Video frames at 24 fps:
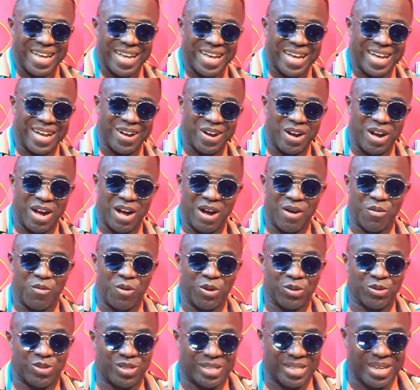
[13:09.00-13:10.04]

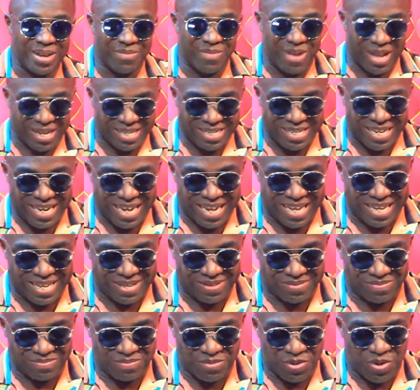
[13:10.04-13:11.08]
want to say much there,
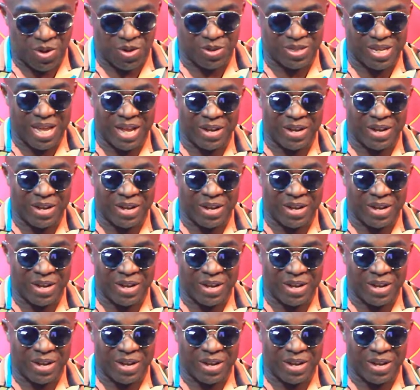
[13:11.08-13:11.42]
because